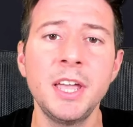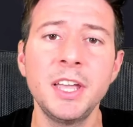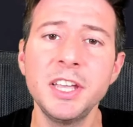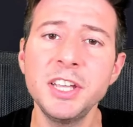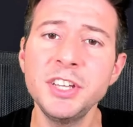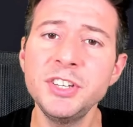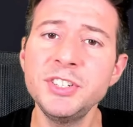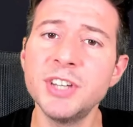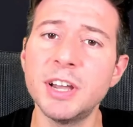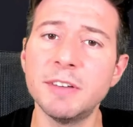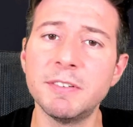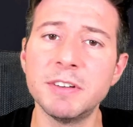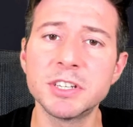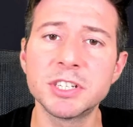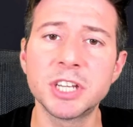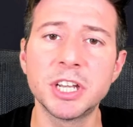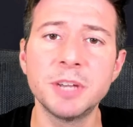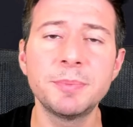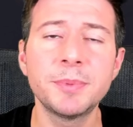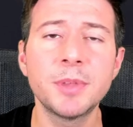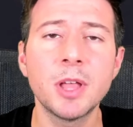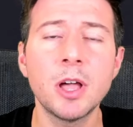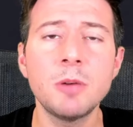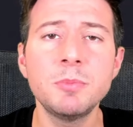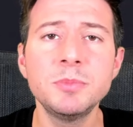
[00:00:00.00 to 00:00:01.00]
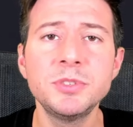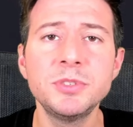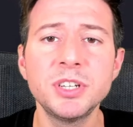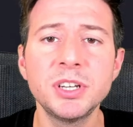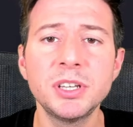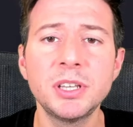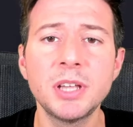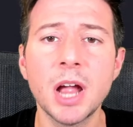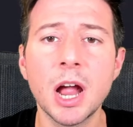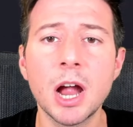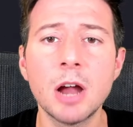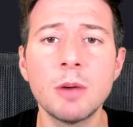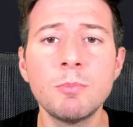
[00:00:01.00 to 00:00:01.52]
In JavaScript,
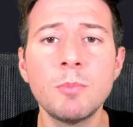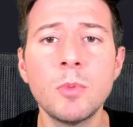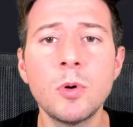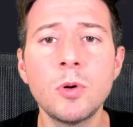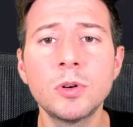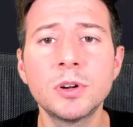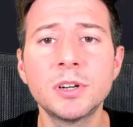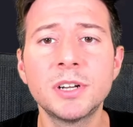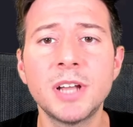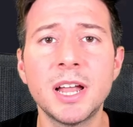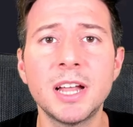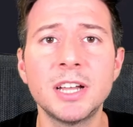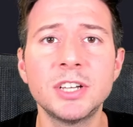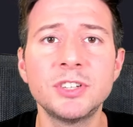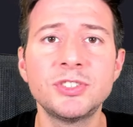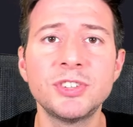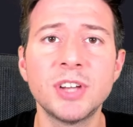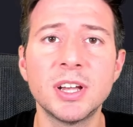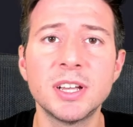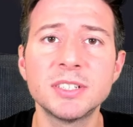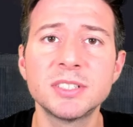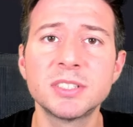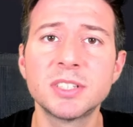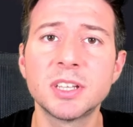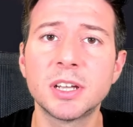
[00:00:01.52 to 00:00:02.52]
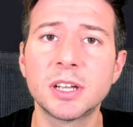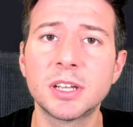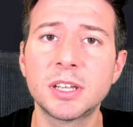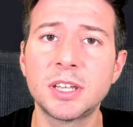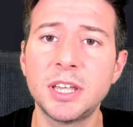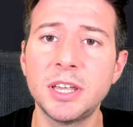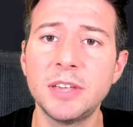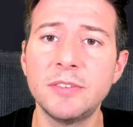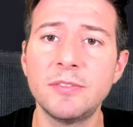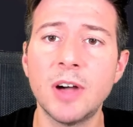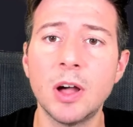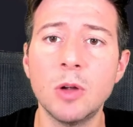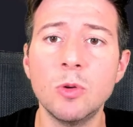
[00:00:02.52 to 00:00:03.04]
objects are more than just a
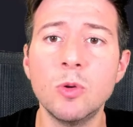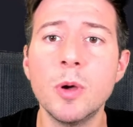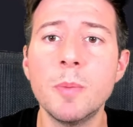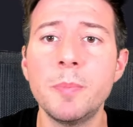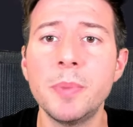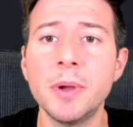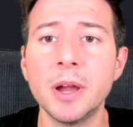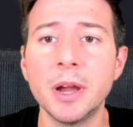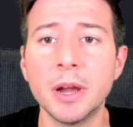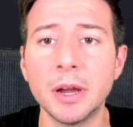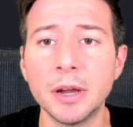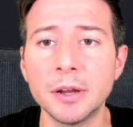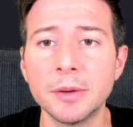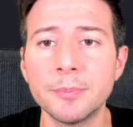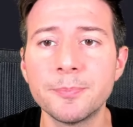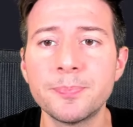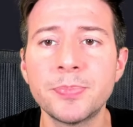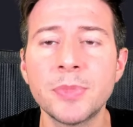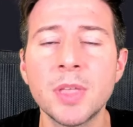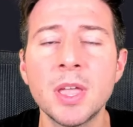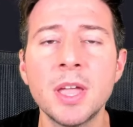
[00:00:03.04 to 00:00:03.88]
key value pair.